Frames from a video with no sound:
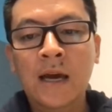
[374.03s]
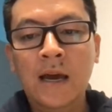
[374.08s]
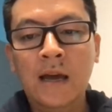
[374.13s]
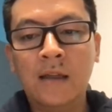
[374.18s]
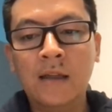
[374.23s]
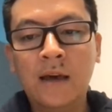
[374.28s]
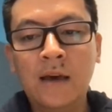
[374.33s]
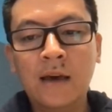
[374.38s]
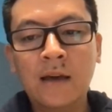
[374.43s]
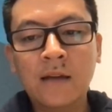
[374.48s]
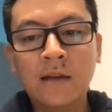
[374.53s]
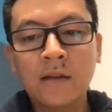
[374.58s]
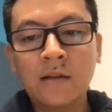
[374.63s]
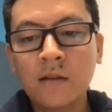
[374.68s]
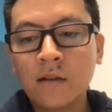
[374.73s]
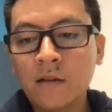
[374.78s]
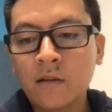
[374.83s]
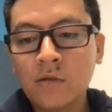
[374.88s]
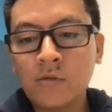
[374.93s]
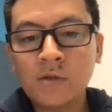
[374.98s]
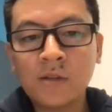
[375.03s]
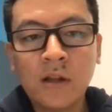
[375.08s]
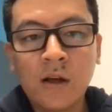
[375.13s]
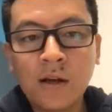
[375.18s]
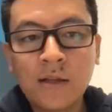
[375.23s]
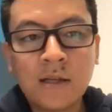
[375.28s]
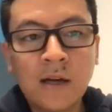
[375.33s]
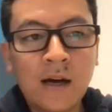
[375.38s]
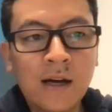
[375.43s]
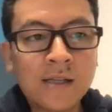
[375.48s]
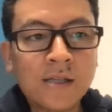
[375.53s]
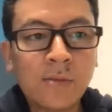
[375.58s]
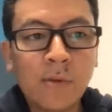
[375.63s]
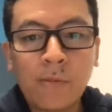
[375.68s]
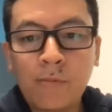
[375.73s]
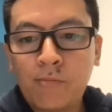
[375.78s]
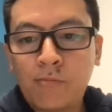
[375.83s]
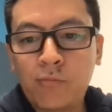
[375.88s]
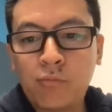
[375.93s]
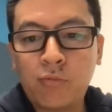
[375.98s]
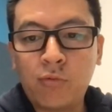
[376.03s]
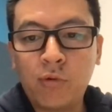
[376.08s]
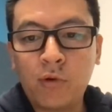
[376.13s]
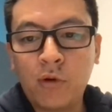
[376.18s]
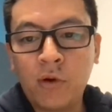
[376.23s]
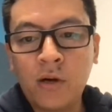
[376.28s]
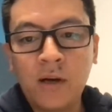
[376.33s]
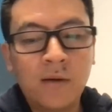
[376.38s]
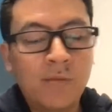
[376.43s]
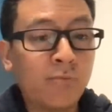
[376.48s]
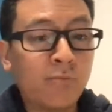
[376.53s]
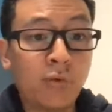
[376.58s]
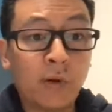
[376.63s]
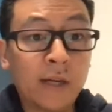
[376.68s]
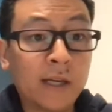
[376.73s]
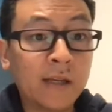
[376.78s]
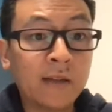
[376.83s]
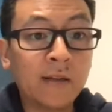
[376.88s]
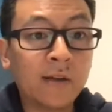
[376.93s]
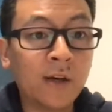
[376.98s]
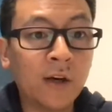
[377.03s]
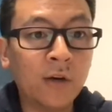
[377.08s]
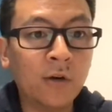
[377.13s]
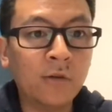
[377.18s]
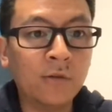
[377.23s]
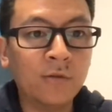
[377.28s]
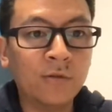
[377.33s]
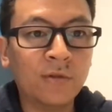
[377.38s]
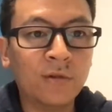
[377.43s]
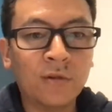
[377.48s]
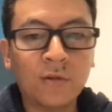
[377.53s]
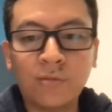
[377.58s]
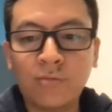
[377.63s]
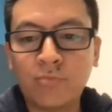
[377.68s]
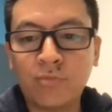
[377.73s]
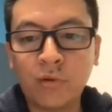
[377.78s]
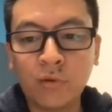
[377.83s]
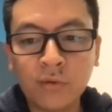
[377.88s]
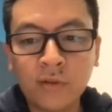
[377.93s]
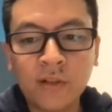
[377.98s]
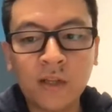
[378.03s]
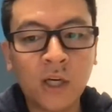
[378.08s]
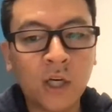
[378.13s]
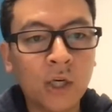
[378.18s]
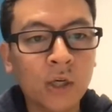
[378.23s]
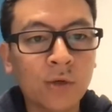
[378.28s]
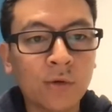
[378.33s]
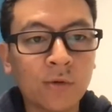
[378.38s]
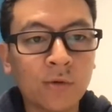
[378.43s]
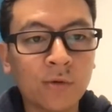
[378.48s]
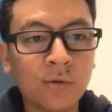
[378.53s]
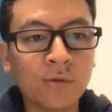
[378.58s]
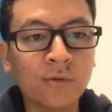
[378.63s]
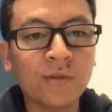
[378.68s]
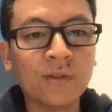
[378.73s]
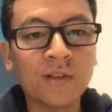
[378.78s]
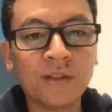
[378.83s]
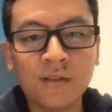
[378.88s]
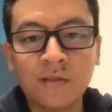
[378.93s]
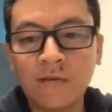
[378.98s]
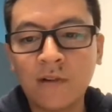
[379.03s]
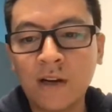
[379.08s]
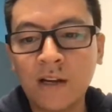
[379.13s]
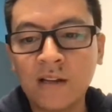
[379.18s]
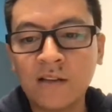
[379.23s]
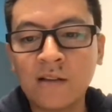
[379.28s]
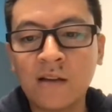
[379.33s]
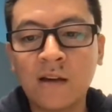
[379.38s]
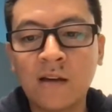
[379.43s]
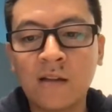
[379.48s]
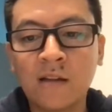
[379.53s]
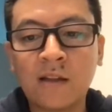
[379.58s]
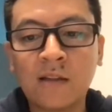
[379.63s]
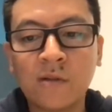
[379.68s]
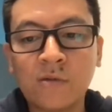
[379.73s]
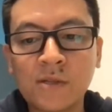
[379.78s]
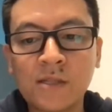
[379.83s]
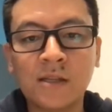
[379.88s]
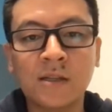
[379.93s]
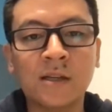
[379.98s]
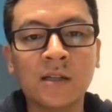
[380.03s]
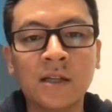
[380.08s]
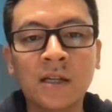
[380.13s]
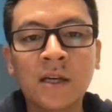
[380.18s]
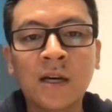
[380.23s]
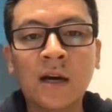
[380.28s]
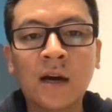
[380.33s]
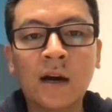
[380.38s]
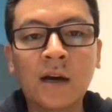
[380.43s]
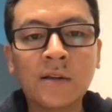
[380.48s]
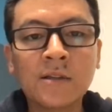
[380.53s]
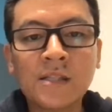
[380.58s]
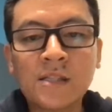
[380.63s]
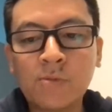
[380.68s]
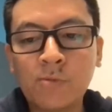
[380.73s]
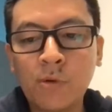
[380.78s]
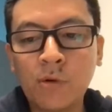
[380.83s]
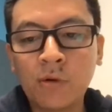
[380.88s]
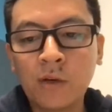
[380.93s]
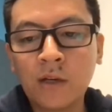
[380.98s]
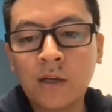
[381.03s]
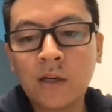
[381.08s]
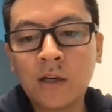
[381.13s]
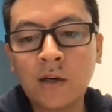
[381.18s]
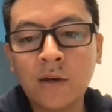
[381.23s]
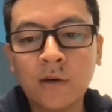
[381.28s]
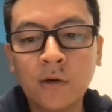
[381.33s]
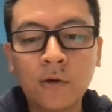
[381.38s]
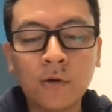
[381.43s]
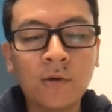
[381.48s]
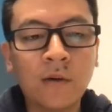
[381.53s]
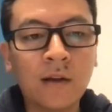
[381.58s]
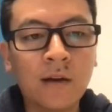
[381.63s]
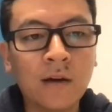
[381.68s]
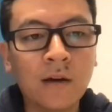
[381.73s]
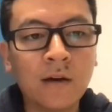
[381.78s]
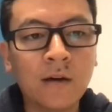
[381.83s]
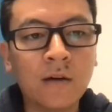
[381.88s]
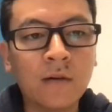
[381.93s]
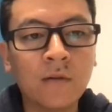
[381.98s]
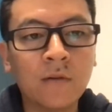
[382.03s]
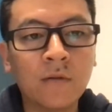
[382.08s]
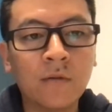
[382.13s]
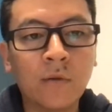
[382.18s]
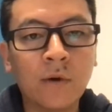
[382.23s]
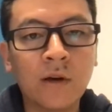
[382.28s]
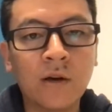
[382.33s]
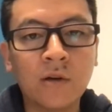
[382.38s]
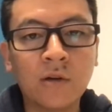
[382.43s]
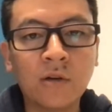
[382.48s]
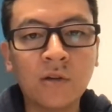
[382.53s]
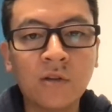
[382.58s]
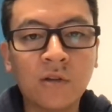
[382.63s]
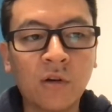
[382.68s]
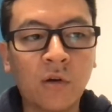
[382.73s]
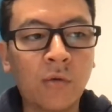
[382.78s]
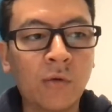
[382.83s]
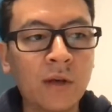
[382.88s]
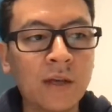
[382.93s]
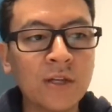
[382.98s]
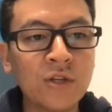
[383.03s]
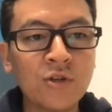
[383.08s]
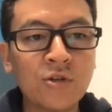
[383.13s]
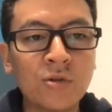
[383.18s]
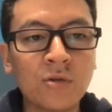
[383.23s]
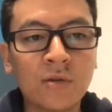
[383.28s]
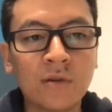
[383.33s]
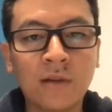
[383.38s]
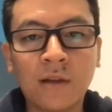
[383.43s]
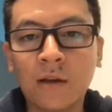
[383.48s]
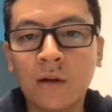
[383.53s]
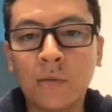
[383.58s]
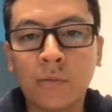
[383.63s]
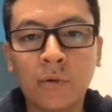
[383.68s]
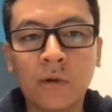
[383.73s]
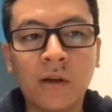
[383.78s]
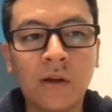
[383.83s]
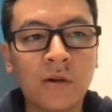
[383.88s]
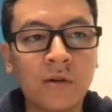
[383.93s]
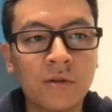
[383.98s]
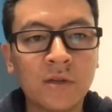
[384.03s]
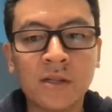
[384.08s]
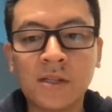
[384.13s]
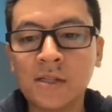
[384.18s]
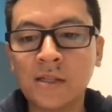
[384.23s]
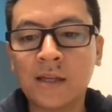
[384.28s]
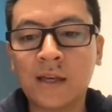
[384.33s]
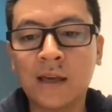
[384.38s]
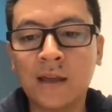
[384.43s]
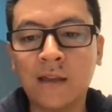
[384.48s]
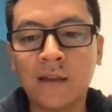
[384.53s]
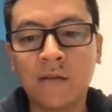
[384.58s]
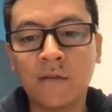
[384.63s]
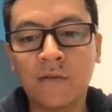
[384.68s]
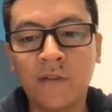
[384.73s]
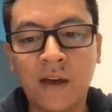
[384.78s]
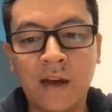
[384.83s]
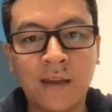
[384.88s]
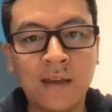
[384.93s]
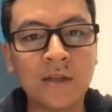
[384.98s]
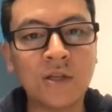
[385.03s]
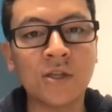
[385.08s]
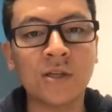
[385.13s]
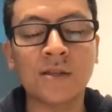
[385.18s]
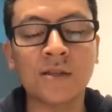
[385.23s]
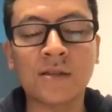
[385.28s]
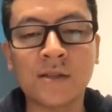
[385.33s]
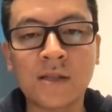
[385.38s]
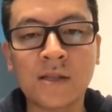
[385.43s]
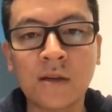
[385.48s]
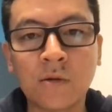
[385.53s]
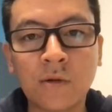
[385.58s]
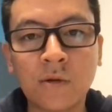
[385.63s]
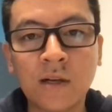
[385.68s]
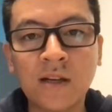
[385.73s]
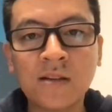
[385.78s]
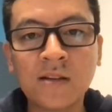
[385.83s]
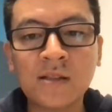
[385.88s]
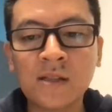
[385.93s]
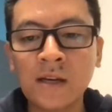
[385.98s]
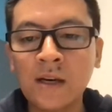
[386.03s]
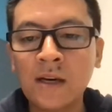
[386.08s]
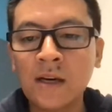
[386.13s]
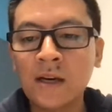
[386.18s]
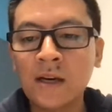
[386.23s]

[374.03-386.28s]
And then there's a lot of talks about breaking the code or broke the code, right? I think there's a unspoken code there where you don't injure another player just to get an advantage in the series.